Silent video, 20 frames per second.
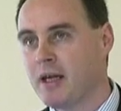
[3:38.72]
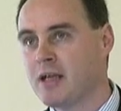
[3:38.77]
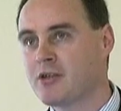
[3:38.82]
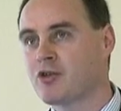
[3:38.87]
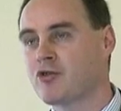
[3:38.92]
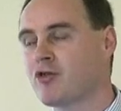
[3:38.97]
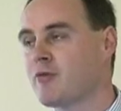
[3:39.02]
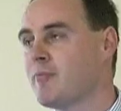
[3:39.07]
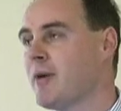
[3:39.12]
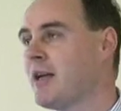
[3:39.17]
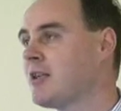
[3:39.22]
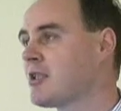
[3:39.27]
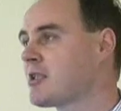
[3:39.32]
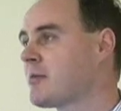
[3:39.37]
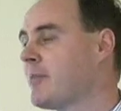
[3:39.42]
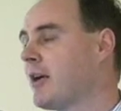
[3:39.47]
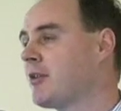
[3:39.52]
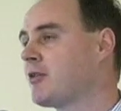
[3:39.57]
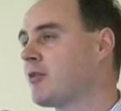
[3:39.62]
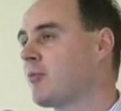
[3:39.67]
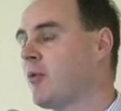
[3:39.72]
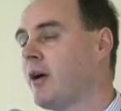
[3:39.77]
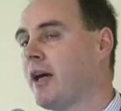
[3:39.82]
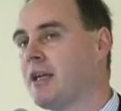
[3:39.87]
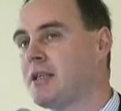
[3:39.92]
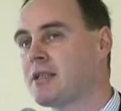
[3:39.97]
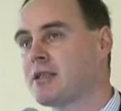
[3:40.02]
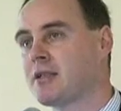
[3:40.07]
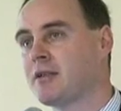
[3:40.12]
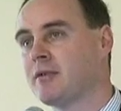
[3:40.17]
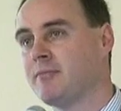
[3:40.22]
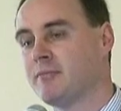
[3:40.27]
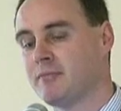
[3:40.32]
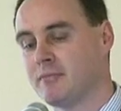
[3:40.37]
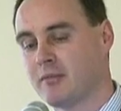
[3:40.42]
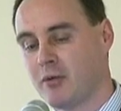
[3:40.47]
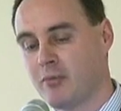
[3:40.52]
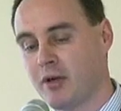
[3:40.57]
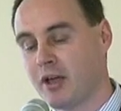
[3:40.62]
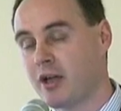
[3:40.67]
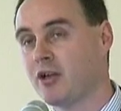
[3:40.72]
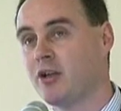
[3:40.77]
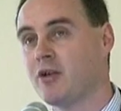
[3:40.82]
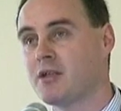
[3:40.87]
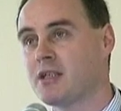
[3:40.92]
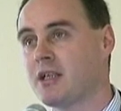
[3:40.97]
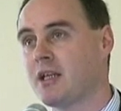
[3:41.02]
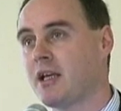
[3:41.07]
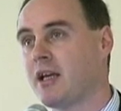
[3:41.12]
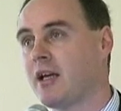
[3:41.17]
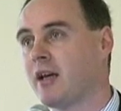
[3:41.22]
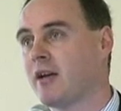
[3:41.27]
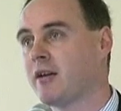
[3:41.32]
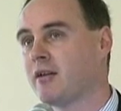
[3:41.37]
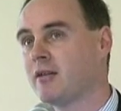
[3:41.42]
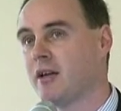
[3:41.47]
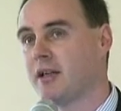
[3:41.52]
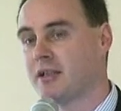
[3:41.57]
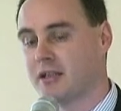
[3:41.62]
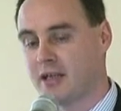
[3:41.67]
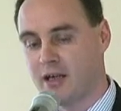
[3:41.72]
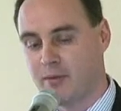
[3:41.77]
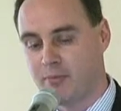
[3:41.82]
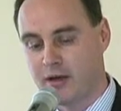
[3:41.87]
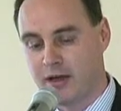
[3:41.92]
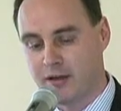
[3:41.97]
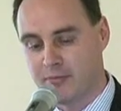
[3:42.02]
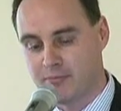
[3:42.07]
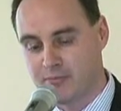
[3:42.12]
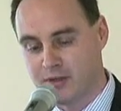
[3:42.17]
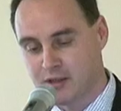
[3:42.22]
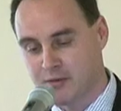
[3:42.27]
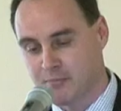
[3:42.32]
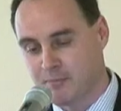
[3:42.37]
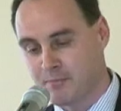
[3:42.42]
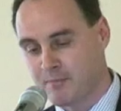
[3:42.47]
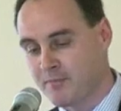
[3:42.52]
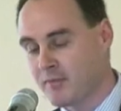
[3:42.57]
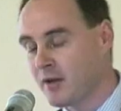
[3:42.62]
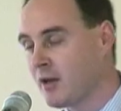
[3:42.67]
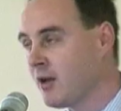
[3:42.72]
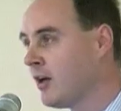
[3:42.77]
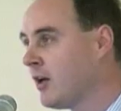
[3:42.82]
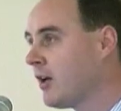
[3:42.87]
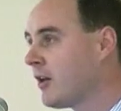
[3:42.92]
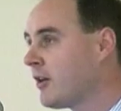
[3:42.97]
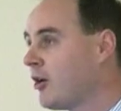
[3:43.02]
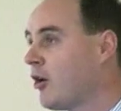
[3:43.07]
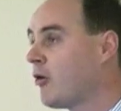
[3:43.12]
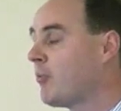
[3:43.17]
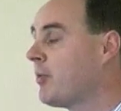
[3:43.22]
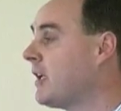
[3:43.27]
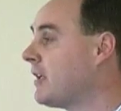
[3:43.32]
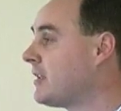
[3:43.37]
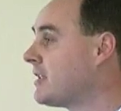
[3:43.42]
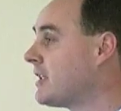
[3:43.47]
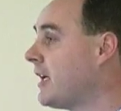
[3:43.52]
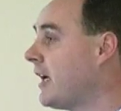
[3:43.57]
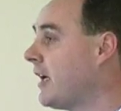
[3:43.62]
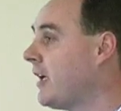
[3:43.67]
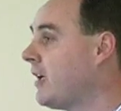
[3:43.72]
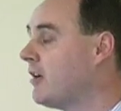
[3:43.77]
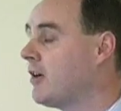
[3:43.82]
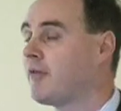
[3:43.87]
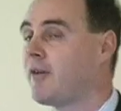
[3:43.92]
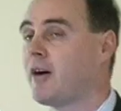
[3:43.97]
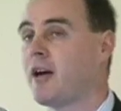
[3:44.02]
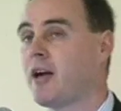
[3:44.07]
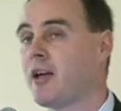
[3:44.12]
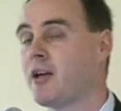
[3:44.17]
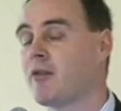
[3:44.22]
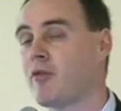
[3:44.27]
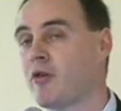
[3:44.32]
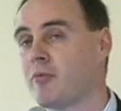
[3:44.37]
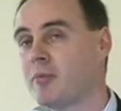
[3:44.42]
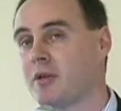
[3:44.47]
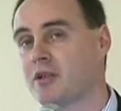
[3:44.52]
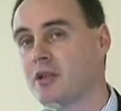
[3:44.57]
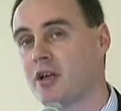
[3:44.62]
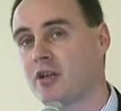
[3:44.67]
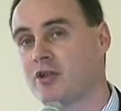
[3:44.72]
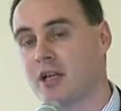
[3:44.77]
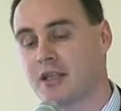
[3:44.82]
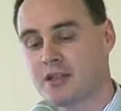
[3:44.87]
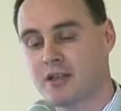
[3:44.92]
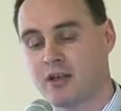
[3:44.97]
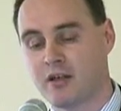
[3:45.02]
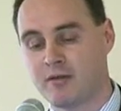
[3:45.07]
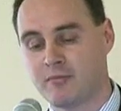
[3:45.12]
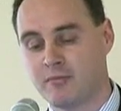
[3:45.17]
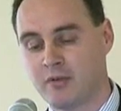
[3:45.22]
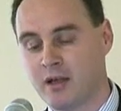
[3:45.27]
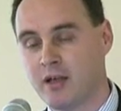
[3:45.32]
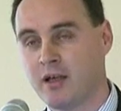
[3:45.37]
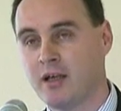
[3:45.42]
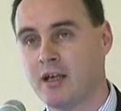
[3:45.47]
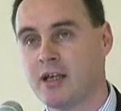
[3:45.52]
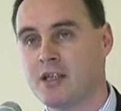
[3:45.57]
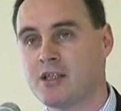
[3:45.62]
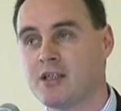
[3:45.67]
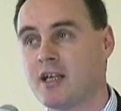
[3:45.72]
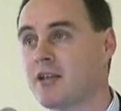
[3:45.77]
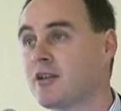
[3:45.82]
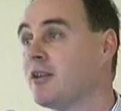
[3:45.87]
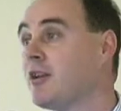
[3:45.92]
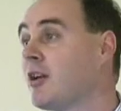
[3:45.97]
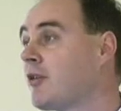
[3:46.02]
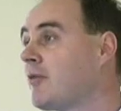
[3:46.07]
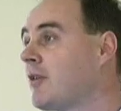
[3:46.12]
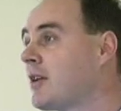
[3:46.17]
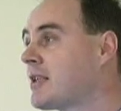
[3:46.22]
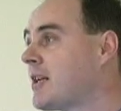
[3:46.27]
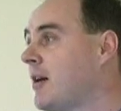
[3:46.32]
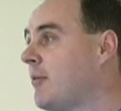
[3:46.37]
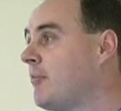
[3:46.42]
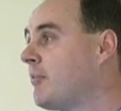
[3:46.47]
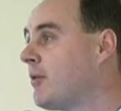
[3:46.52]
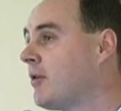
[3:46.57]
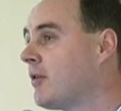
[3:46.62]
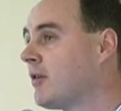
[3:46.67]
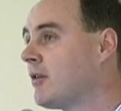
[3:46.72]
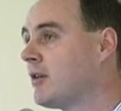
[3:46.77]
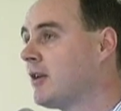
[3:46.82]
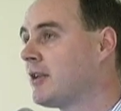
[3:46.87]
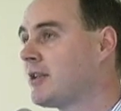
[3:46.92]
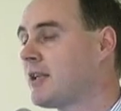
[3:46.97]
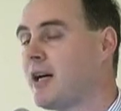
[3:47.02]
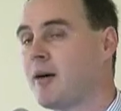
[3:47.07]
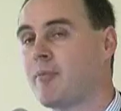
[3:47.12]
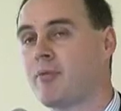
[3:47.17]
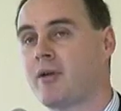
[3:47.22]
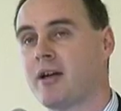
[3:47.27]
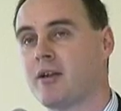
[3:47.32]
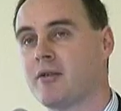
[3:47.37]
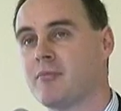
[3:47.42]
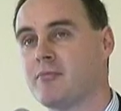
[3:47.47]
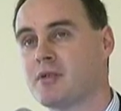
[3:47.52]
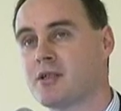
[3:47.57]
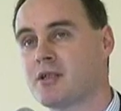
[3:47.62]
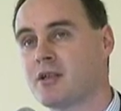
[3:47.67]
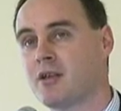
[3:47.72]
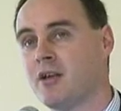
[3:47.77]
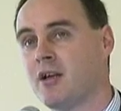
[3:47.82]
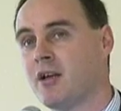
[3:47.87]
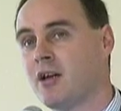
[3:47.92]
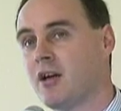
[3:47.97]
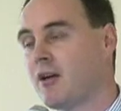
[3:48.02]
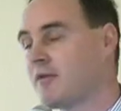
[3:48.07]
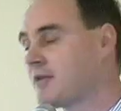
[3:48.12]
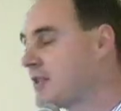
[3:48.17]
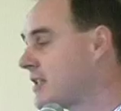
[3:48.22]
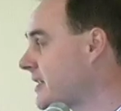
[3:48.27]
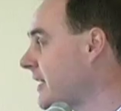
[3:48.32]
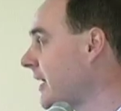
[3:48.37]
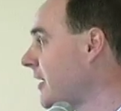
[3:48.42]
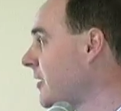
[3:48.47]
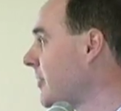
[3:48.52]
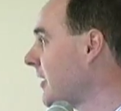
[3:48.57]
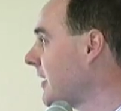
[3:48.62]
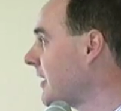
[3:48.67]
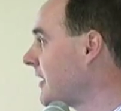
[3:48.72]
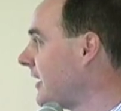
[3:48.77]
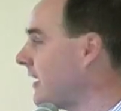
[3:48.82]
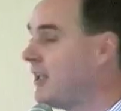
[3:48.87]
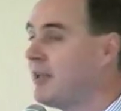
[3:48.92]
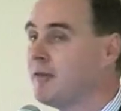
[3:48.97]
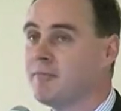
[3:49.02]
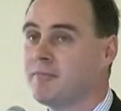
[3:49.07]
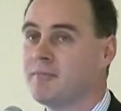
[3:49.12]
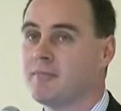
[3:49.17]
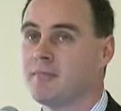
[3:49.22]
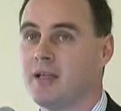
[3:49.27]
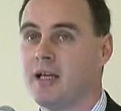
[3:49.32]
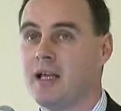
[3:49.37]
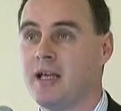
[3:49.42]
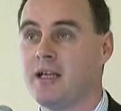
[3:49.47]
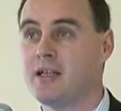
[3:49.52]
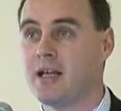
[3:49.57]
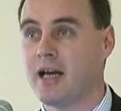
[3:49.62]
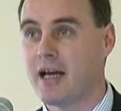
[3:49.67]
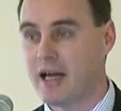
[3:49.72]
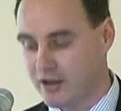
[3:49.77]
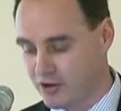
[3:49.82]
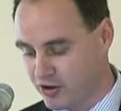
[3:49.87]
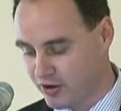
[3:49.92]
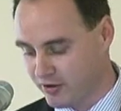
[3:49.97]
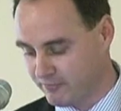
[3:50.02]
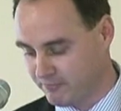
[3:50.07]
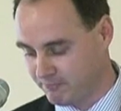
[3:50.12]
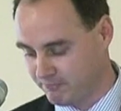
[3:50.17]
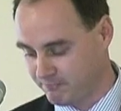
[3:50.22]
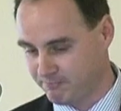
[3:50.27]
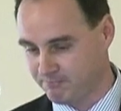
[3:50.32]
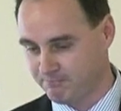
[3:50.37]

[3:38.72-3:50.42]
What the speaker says: It's a tremendous amount of waste, and we can use it here at Harper Adams. The opening today of our anaerobic digester is yet another example at Harper Adams of sustainability in action.